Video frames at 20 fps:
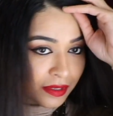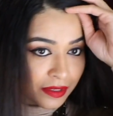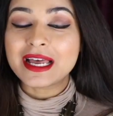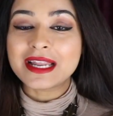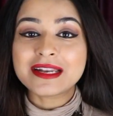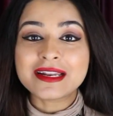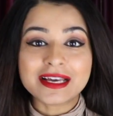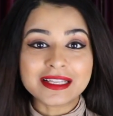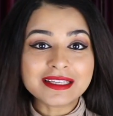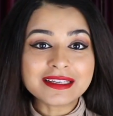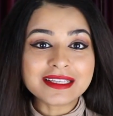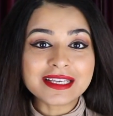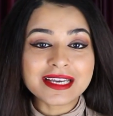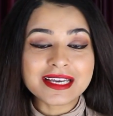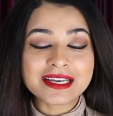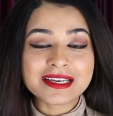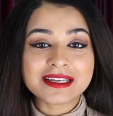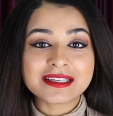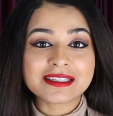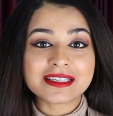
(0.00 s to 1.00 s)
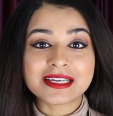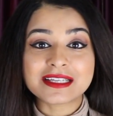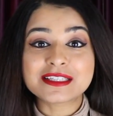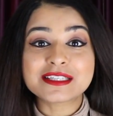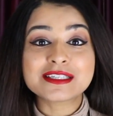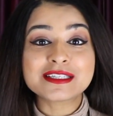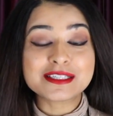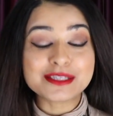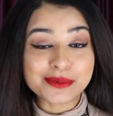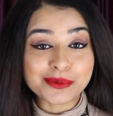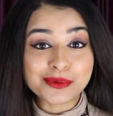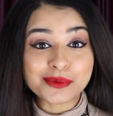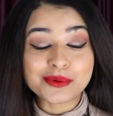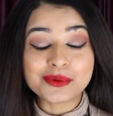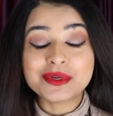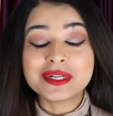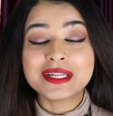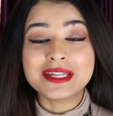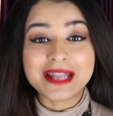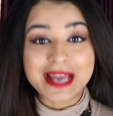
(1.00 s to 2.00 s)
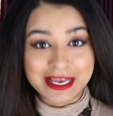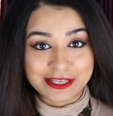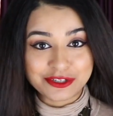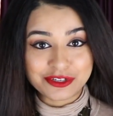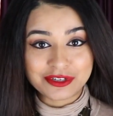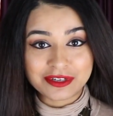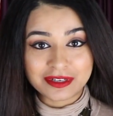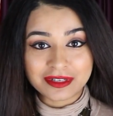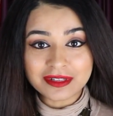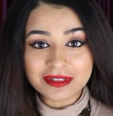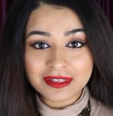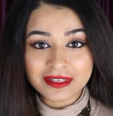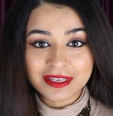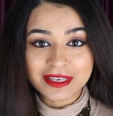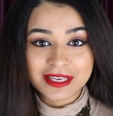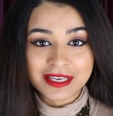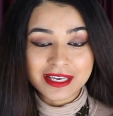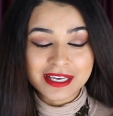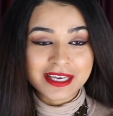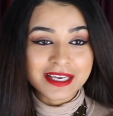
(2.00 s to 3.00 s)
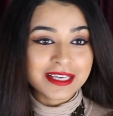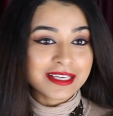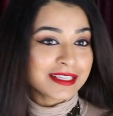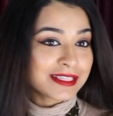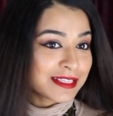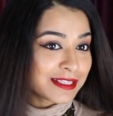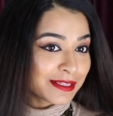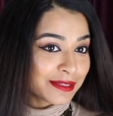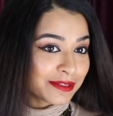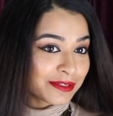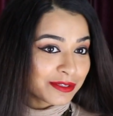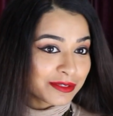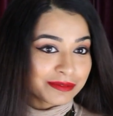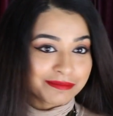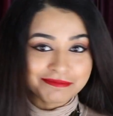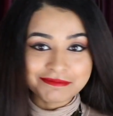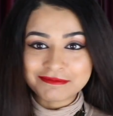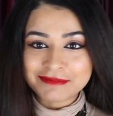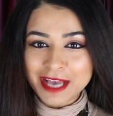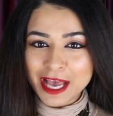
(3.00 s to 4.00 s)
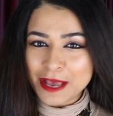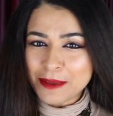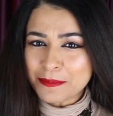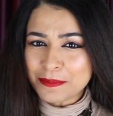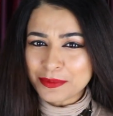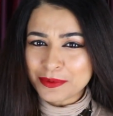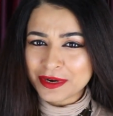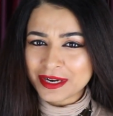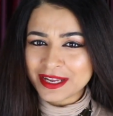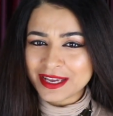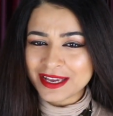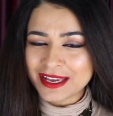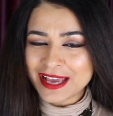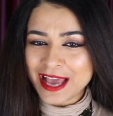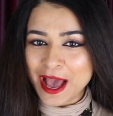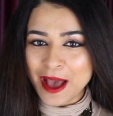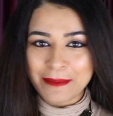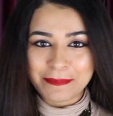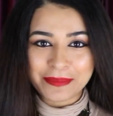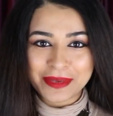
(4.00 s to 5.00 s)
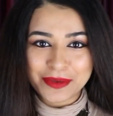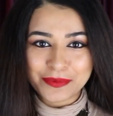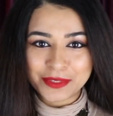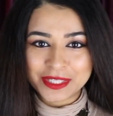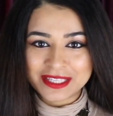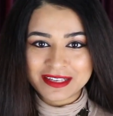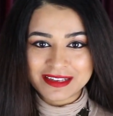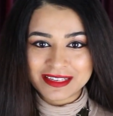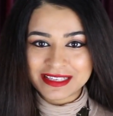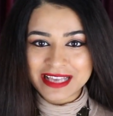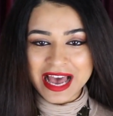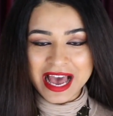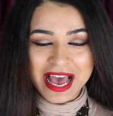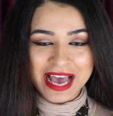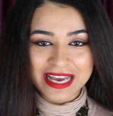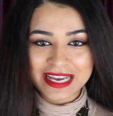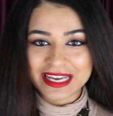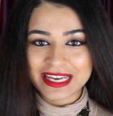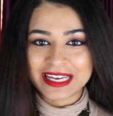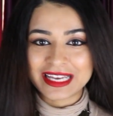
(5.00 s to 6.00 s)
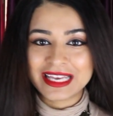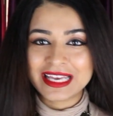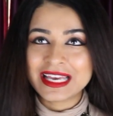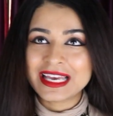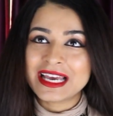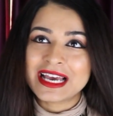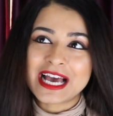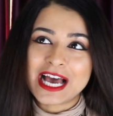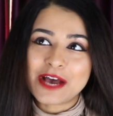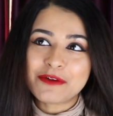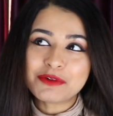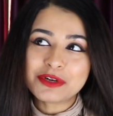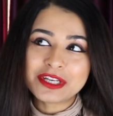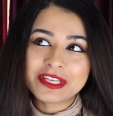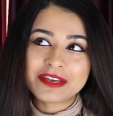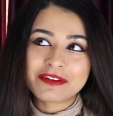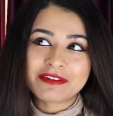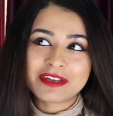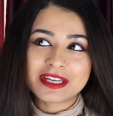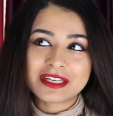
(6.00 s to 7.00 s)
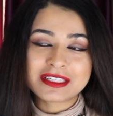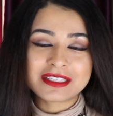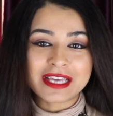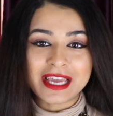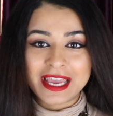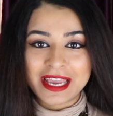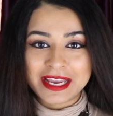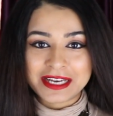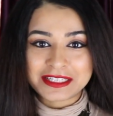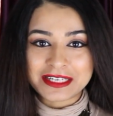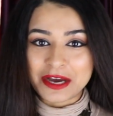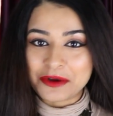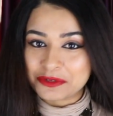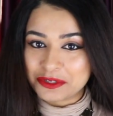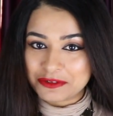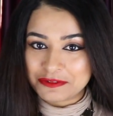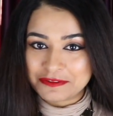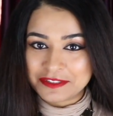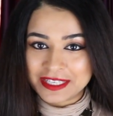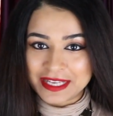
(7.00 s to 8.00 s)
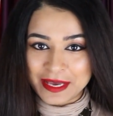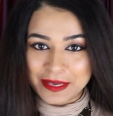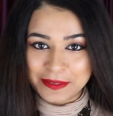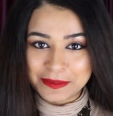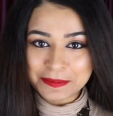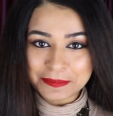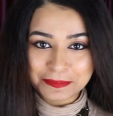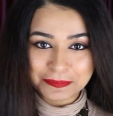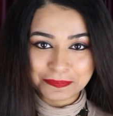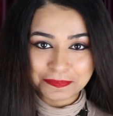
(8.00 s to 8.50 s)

Another thing is it's so natural. So I'm pretty happy with this hack. I would give it 8 out of 10.